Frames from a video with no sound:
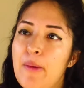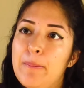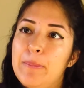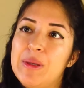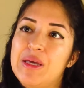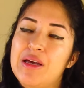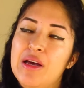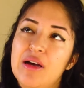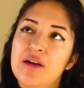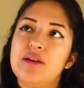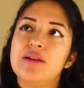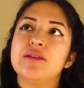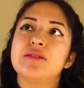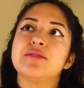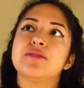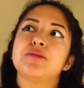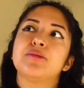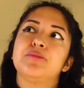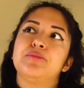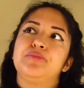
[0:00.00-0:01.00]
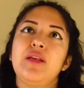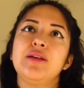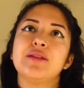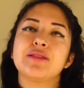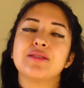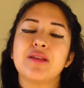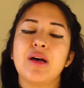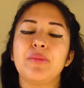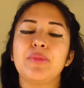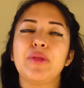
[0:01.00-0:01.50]
Because
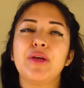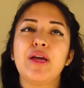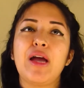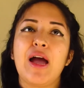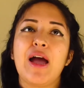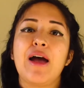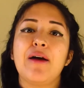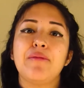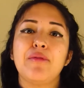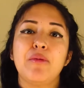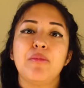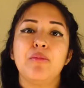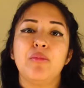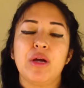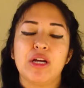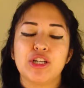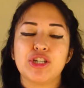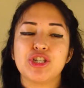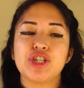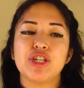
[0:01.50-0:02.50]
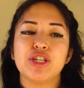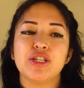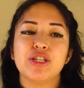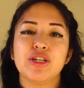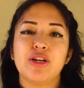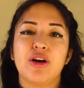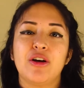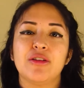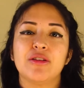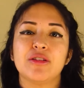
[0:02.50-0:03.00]
something I haven't
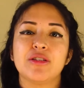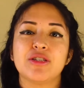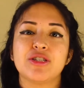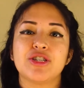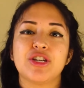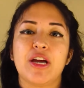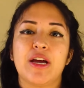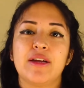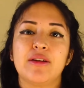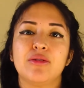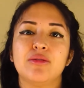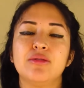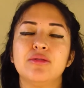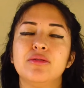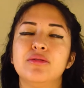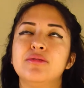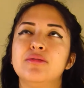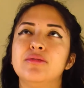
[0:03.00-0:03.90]
mentioned on this channel,